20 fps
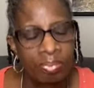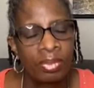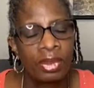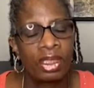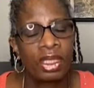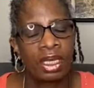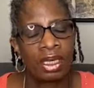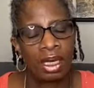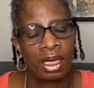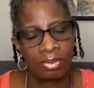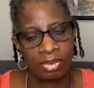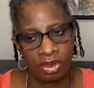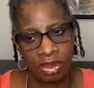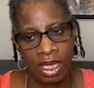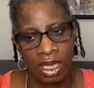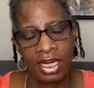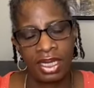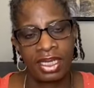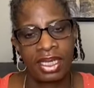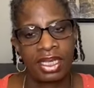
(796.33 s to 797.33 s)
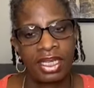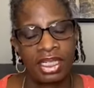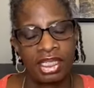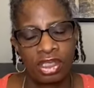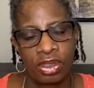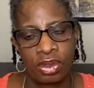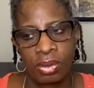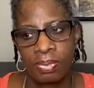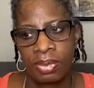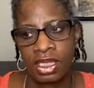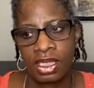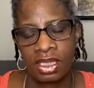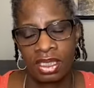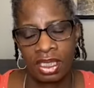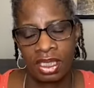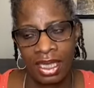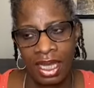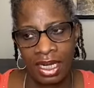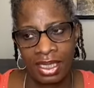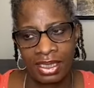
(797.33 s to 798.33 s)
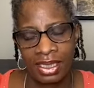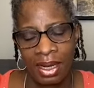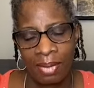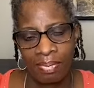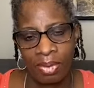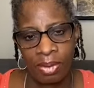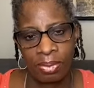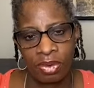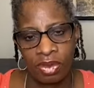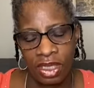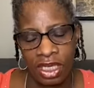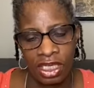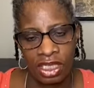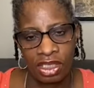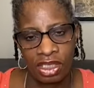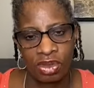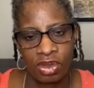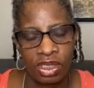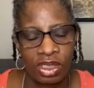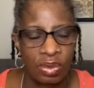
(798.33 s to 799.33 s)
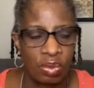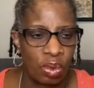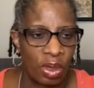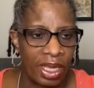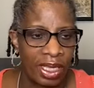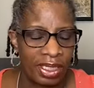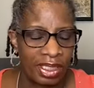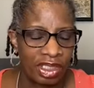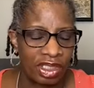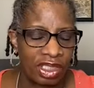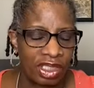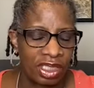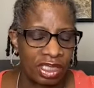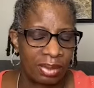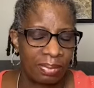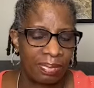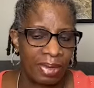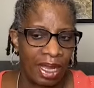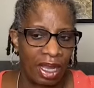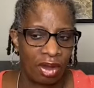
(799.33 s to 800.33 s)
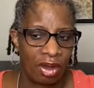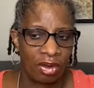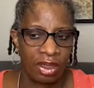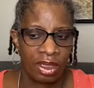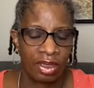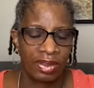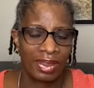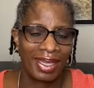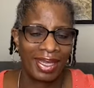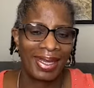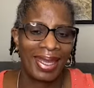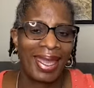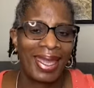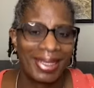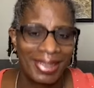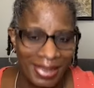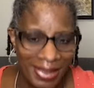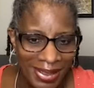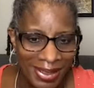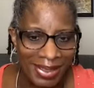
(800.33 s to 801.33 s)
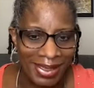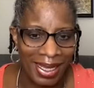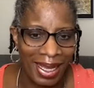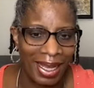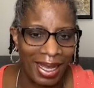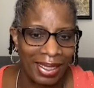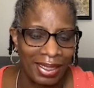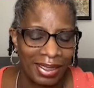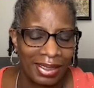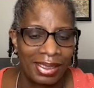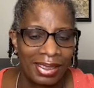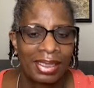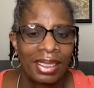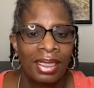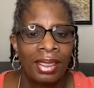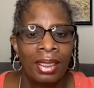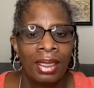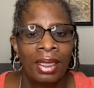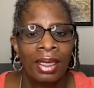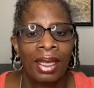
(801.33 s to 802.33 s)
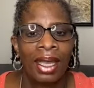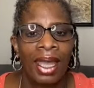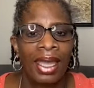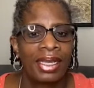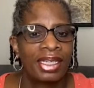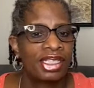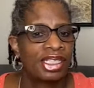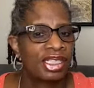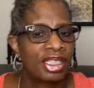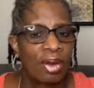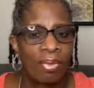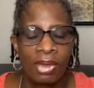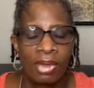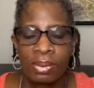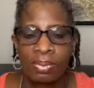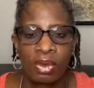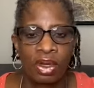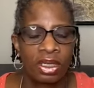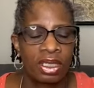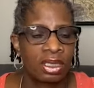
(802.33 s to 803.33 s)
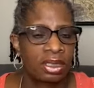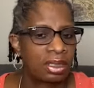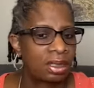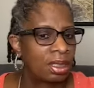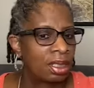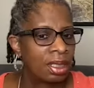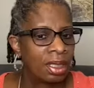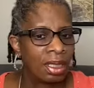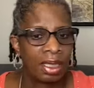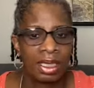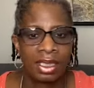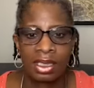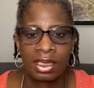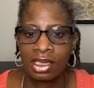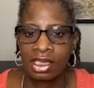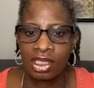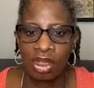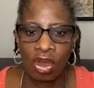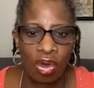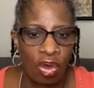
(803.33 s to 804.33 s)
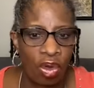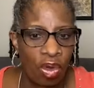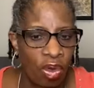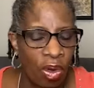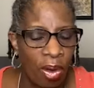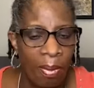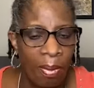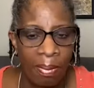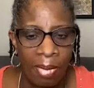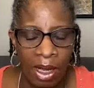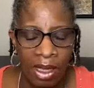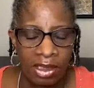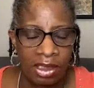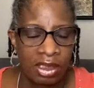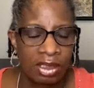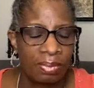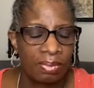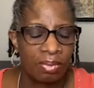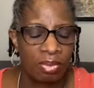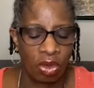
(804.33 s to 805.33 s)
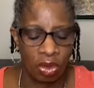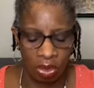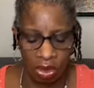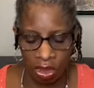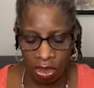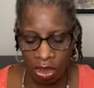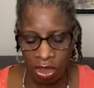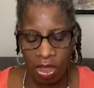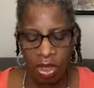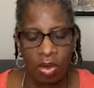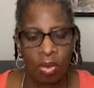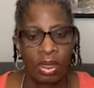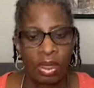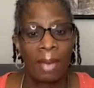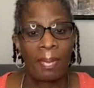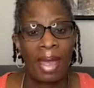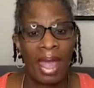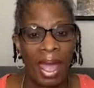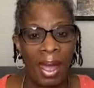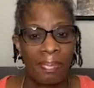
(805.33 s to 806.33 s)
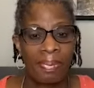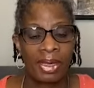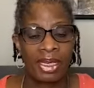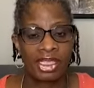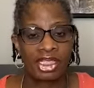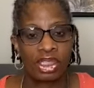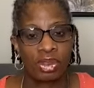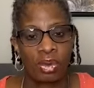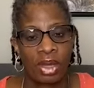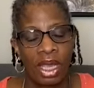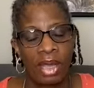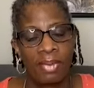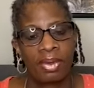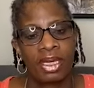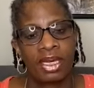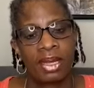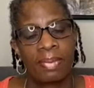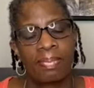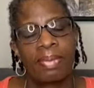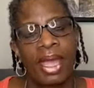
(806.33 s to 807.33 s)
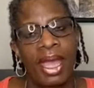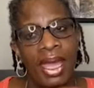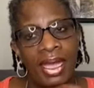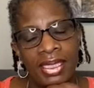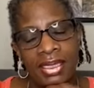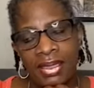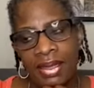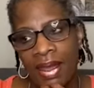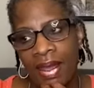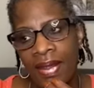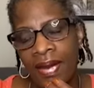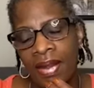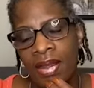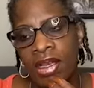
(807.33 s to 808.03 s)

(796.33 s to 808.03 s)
Yeah, I'm trying to get into it because a lot of times people think losing weight is just about the exercise. No, it's a combo. It's so much more. Well, I'm happy that you were able to get past that.